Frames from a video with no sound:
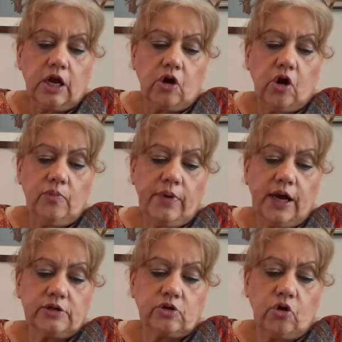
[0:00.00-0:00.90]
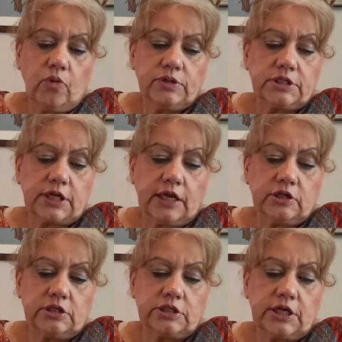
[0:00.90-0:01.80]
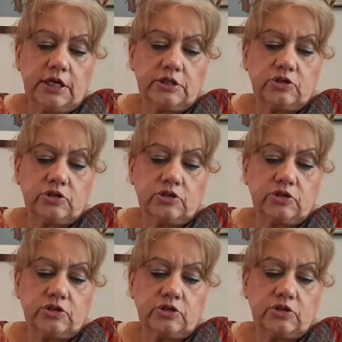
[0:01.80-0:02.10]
combating common skin concerns